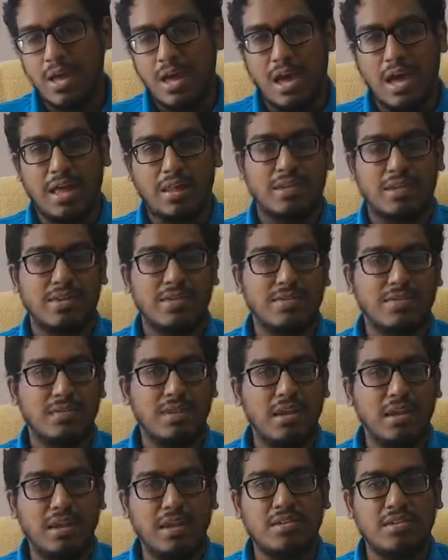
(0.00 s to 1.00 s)
and the
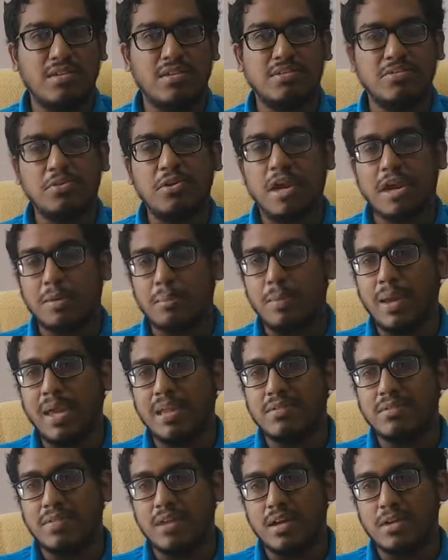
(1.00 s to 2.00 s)
series is
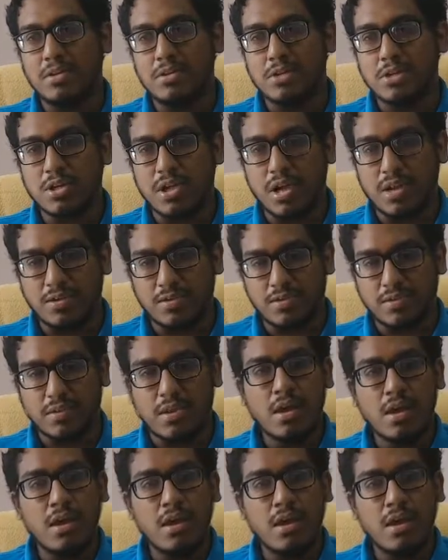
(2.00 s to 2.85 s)
Checkmates in Chess.